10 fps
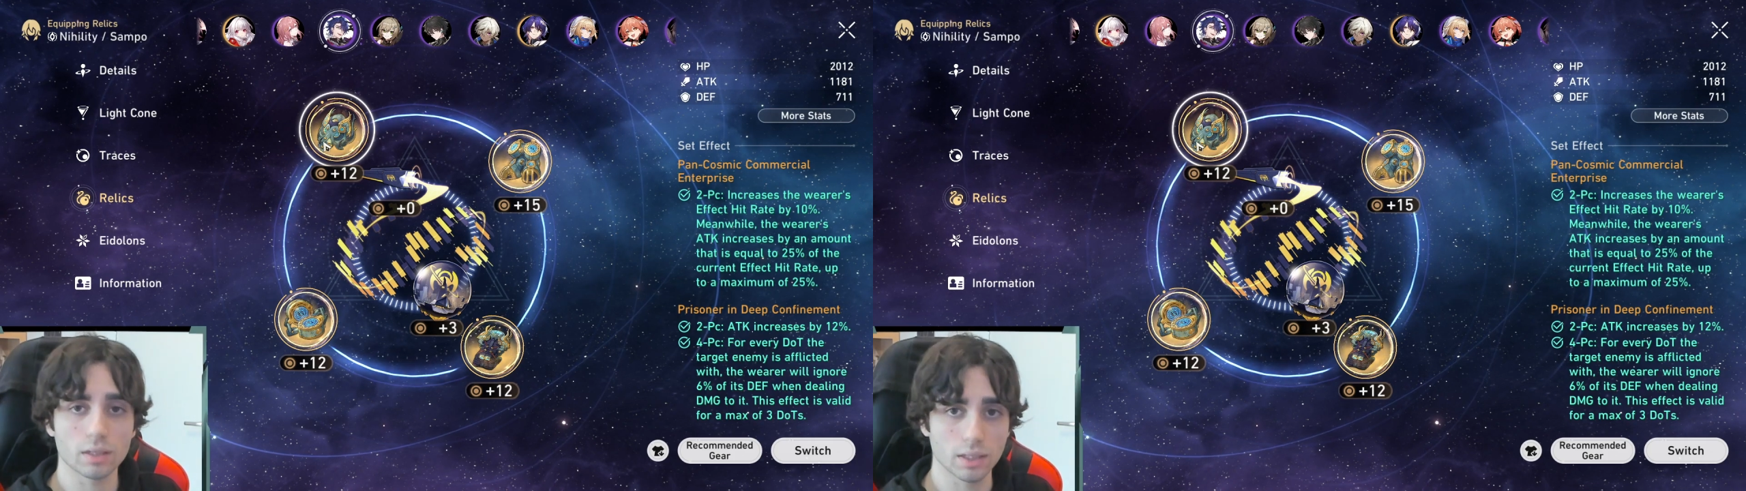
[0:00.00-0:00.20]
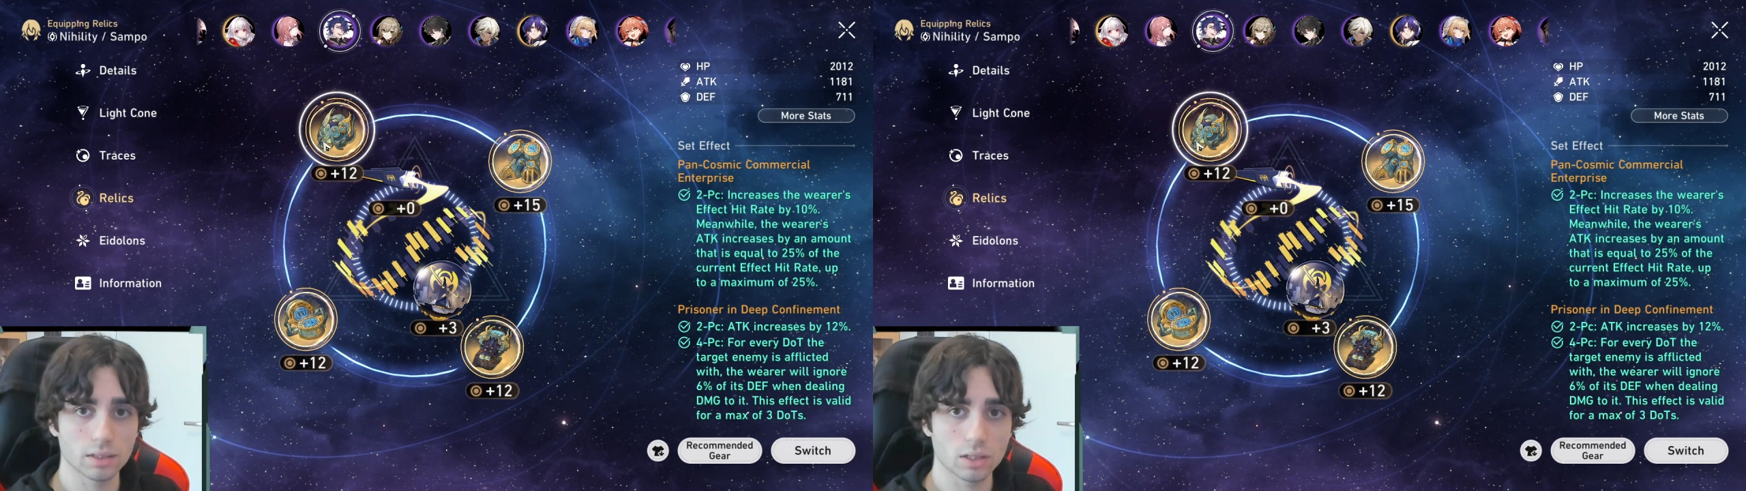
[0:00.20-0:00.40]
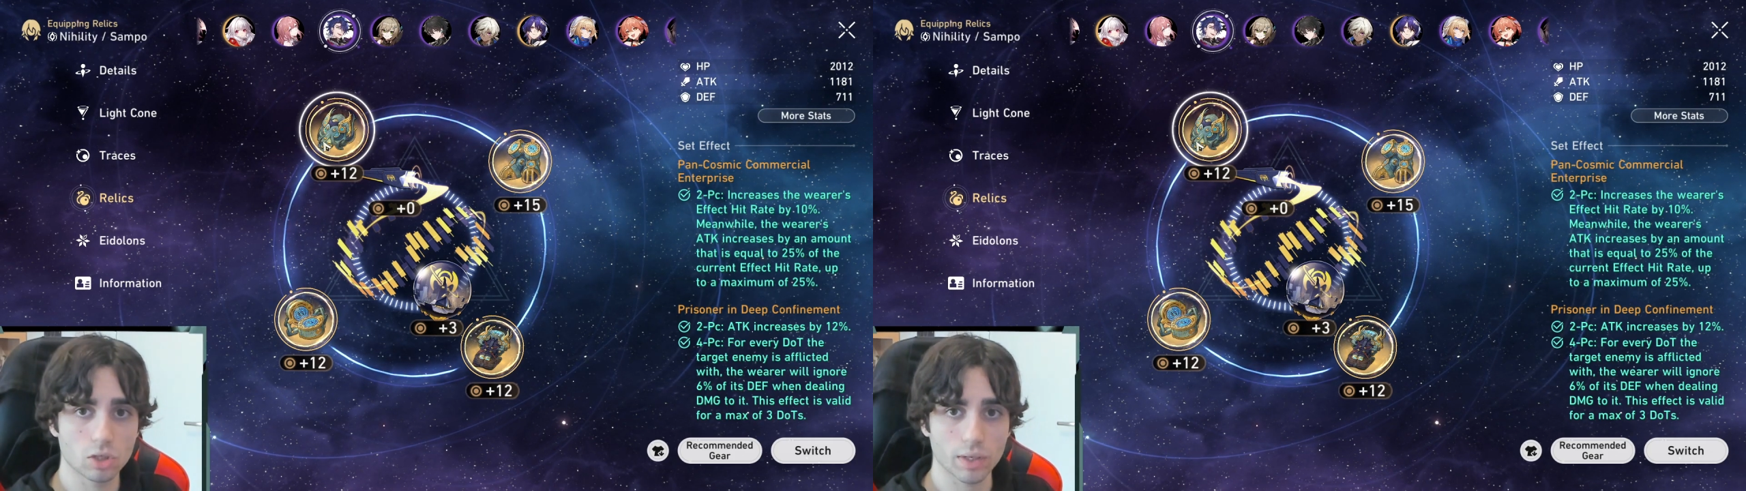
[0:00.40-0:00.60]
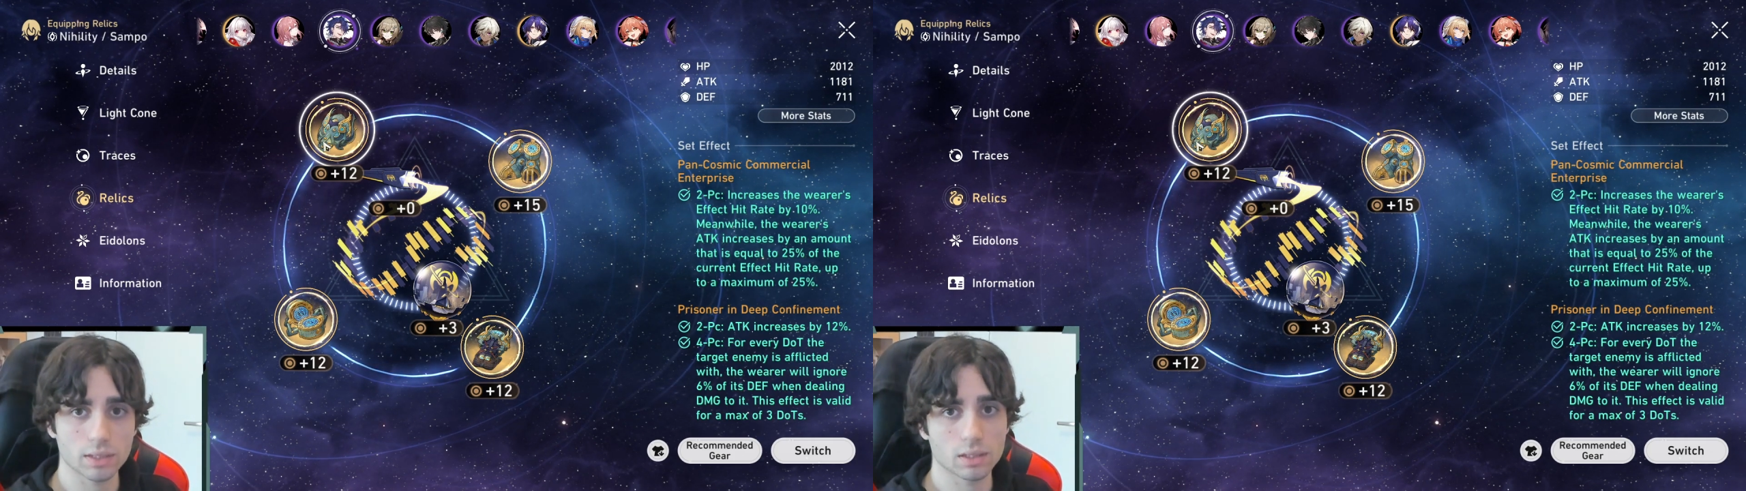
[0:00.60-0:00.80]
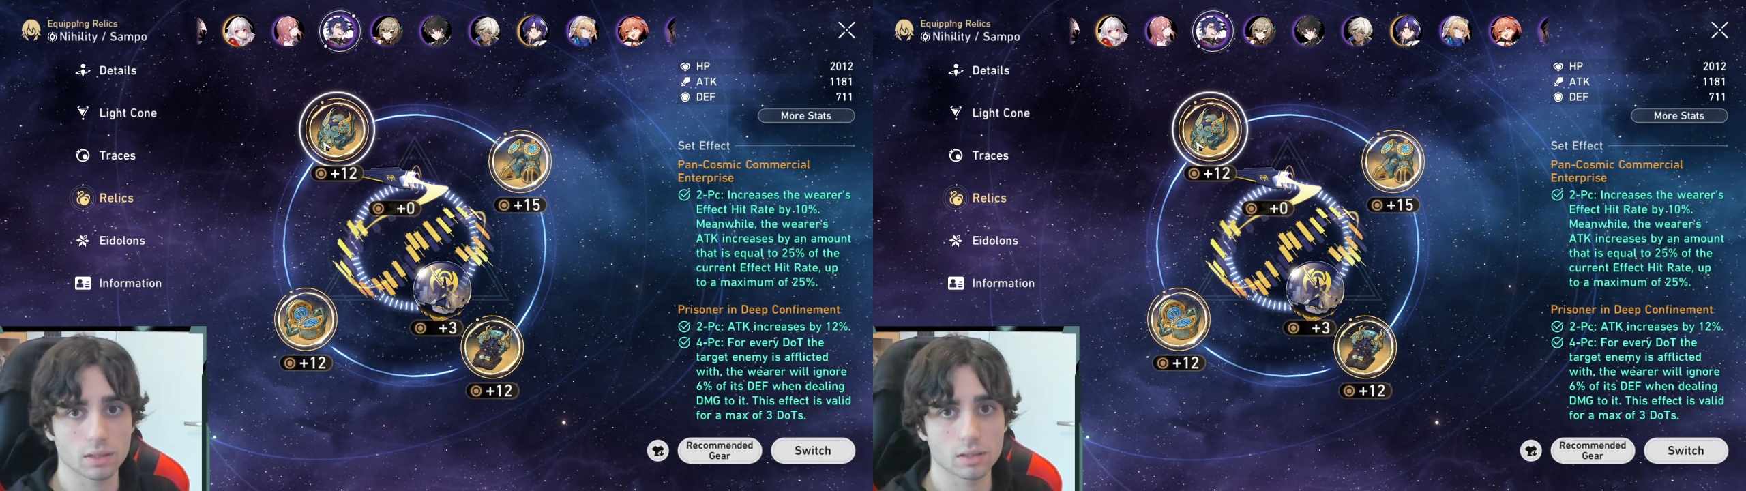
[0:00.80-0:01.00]
need
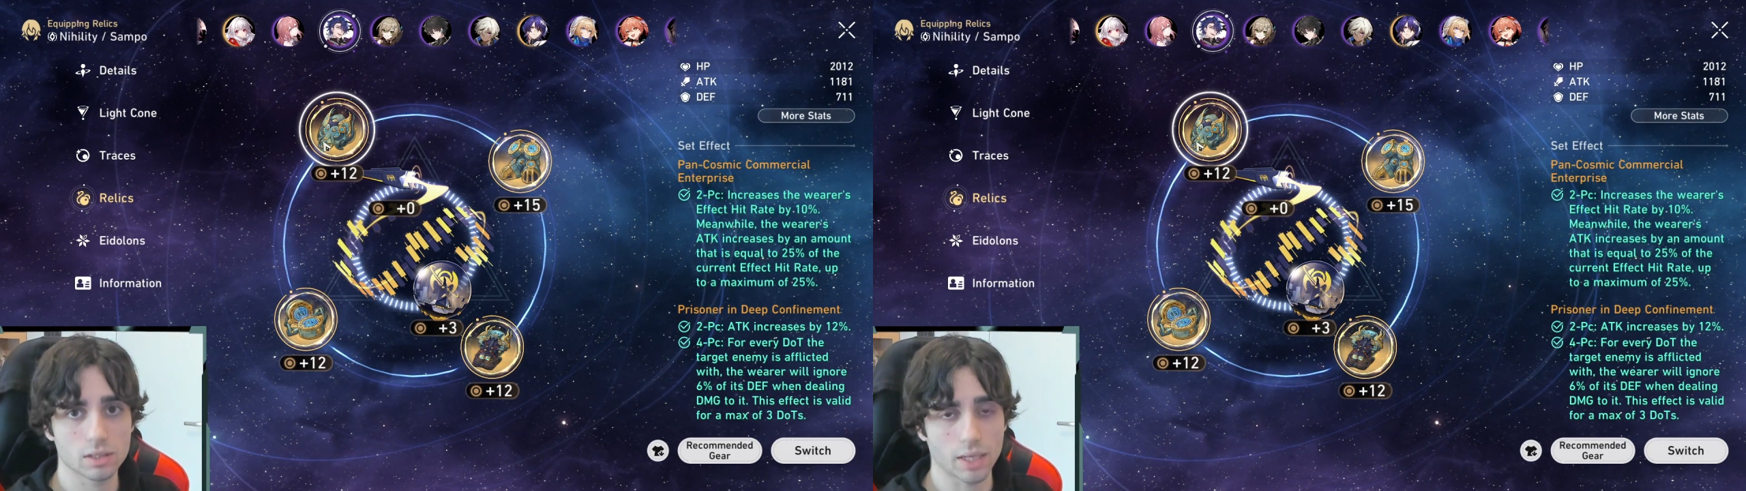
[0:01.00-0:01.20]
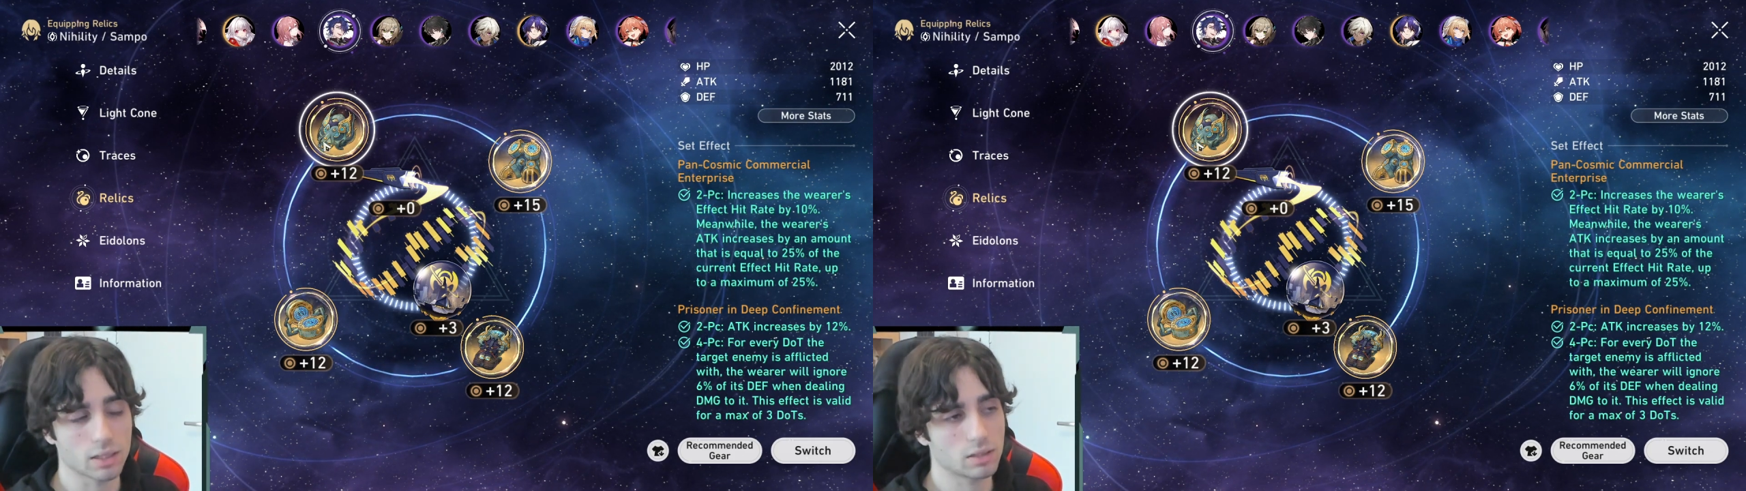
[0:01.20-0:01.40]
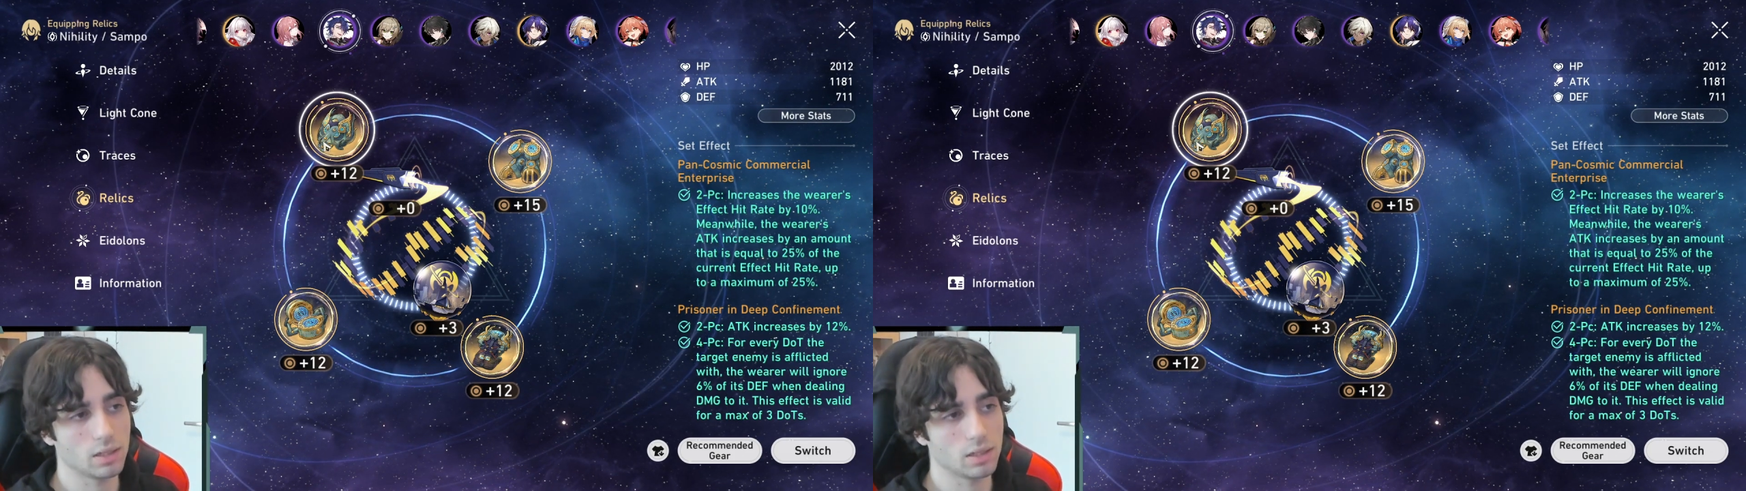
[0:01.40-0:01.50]
crit stats.